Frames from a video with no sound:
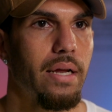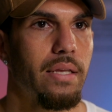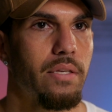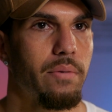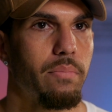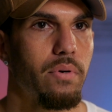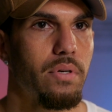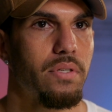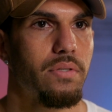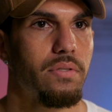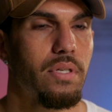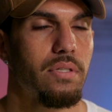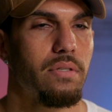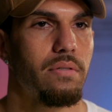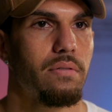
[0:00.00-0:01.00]
and your body just
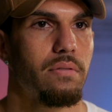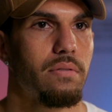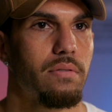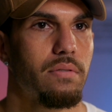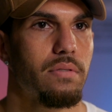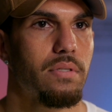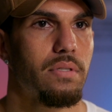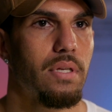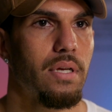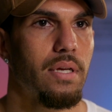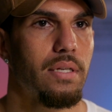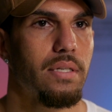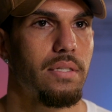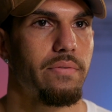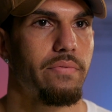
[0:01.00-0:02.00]
doesn't
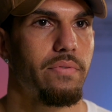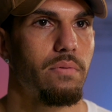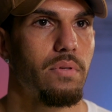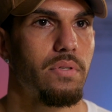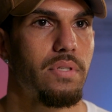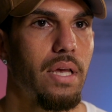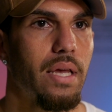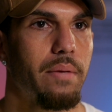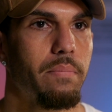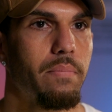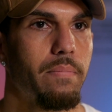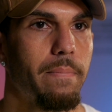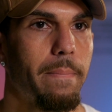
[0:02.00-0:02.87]
feel the same.